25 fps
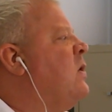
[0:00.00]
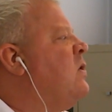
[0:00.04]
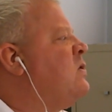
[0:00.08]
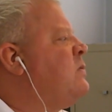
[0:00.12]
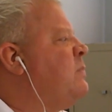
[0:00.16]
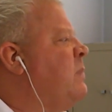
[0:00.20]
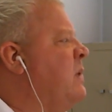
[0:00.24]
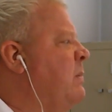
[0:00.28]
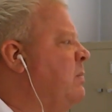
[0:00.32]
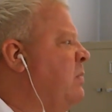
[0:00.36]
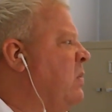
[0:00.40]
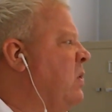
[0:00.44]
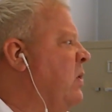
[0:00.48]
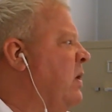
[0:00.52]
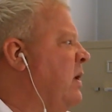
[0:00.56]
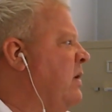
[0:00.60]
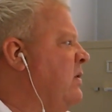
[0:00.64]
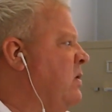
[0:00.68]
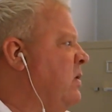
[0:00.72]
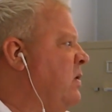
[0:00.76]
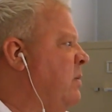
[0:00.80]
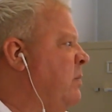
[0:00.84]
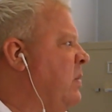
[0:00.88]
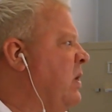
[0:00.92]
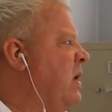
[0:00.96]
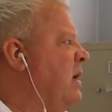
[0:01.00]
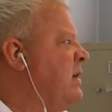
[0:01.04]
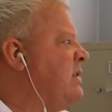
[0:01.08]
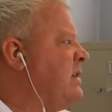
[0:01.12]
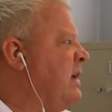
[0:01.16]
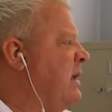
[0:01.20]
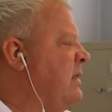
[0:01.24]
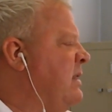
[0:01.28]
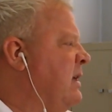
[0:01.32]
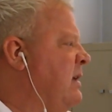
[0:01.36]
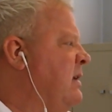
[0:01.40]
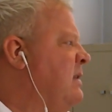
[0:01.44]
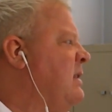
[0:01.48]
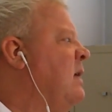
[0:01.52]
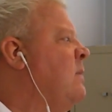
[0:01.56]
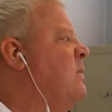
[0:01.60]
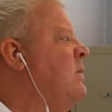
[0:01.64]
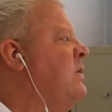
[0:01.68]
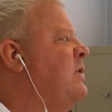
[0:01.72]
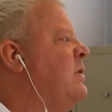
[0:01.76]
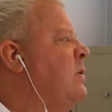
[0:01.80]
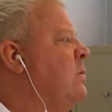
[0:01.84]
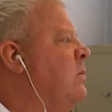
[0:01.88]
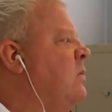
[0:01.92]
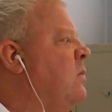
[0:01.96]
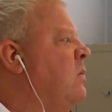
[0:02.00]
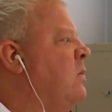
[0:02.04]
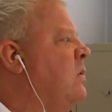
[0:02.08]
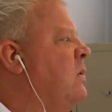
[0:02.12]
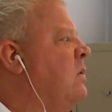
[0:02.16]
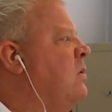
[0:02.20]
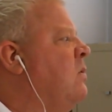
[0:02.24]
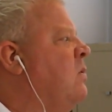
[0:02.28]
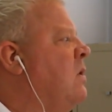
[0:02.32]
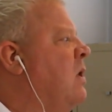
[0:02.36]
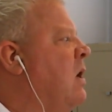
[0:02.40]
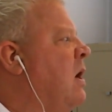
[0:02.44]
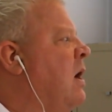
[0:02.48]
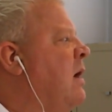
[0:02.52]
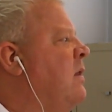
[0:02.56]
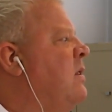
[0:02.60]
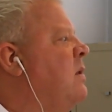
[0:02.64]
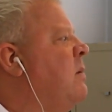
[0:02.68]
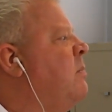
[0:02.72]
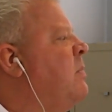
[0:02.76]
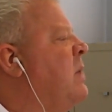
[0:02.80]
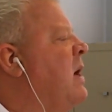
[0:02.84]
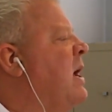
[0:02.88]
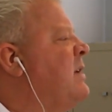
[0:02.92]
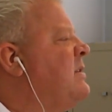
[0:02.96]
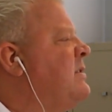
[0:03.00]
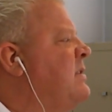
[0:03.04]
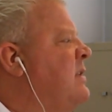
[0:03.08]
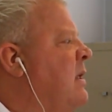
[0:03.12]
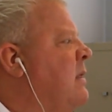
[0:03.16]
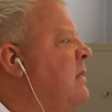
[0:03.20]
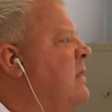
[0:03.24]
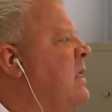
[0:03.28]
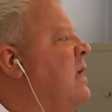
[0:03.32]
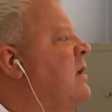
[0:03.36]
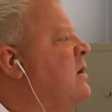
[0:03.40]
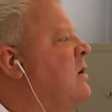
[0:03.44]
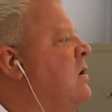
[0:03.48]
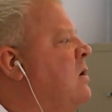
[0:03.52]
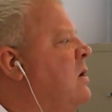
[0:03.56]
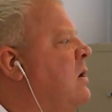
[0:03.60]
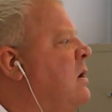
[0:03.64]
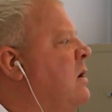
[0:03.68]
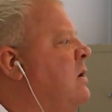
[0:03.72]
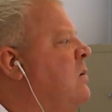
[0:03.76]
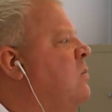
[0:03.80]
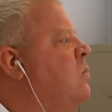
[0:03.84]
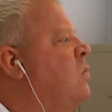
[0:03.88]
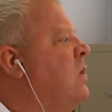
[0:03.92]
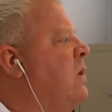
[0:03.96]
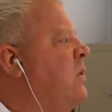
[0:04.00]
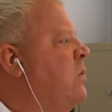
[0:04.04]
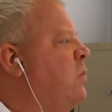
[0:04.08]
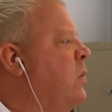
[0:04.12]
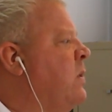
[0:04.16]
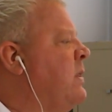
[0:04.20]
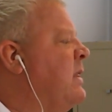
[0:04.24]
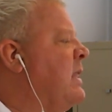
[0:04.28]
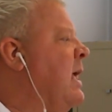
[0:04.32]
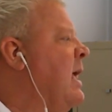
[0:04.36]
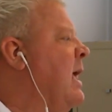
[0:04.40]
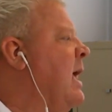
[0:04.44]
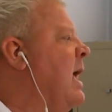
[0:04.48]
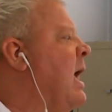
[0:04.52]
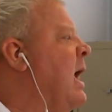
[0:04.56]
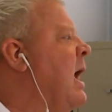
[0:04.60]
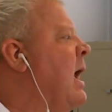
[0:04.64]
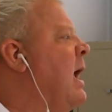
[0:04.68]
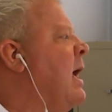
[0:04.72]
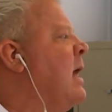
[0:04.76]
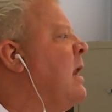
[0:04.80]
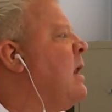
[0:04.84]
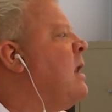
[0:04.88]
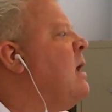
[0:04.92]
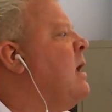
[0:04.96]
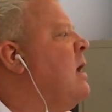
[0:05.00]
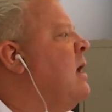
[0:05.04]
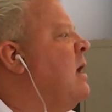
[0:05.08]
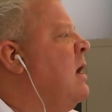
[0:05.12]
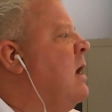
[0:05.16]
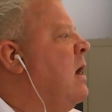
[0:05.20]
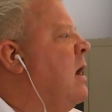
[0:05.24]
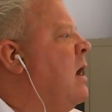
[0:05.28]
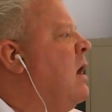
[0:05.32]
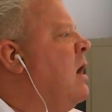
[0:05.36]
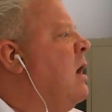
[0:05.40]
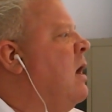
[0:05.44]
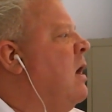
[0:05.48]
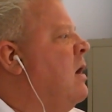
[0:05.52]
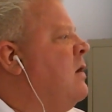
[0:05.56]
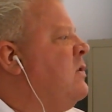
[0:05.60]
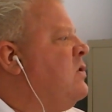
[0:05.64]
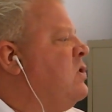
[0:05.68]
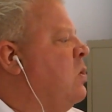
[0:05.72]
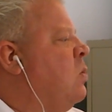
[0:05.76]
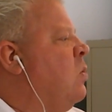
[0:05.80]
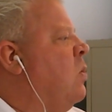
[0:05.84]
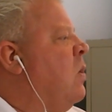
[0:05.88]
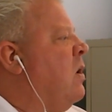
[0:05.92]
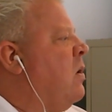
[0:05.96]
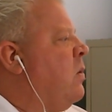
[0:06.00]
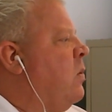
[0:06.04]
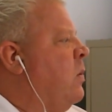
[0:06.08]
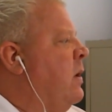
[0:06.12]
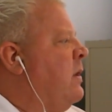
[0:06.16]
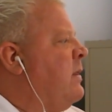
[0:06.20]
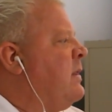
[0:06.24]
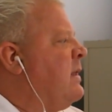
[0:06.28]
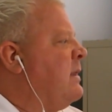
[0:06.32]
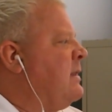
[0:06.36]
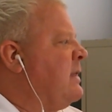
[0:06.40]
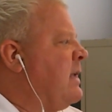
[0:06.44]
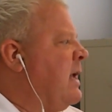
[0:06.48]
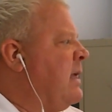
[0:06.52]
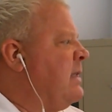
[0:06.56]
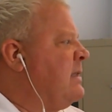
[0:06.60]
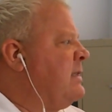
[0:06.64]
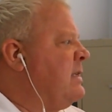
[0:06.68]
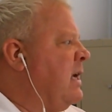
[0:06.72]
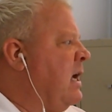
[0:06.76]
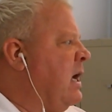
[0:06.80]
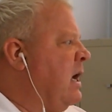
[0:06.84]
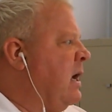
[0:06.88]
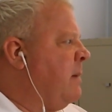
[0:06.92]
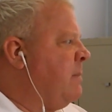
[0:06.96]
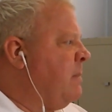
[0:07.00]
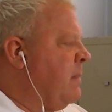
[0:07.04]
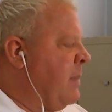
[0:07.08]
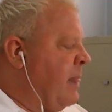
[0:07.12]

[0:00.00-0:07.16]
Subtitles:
those people under the bus. I think they were doing the best that they could with what they had to work with at that time.